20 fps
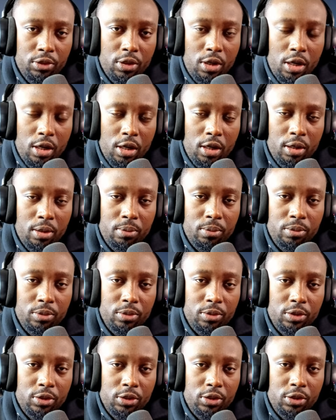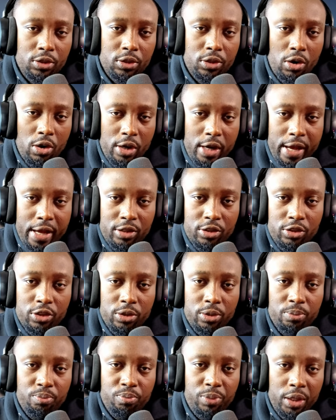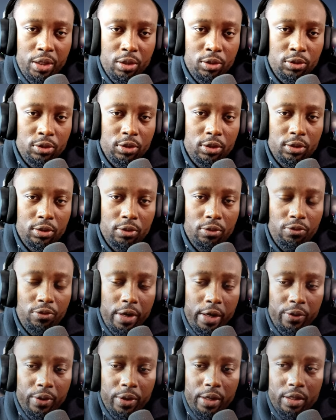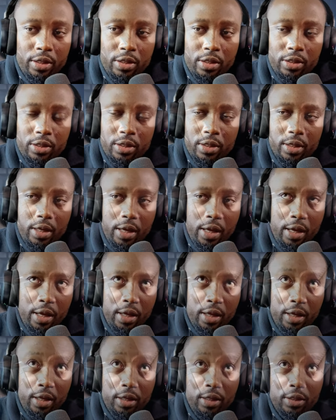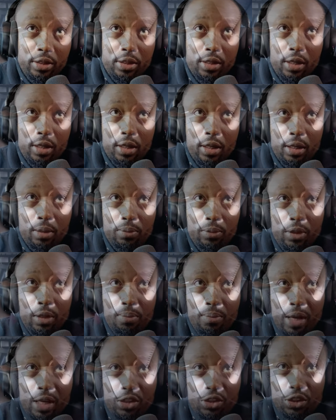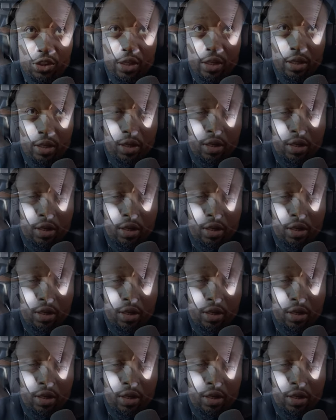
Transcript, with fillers: uh, Starlancer build variant and uh, the mention